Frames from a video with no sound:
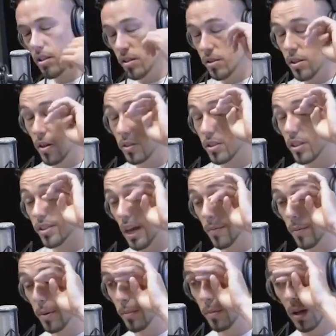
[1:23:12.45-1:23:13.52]
Those are the type
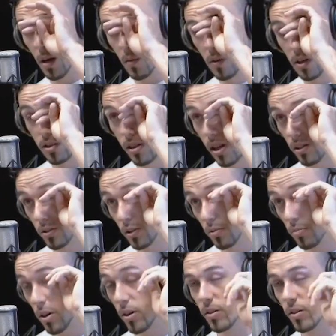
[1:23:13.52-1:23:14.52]
of people I don't want to talk to, bro.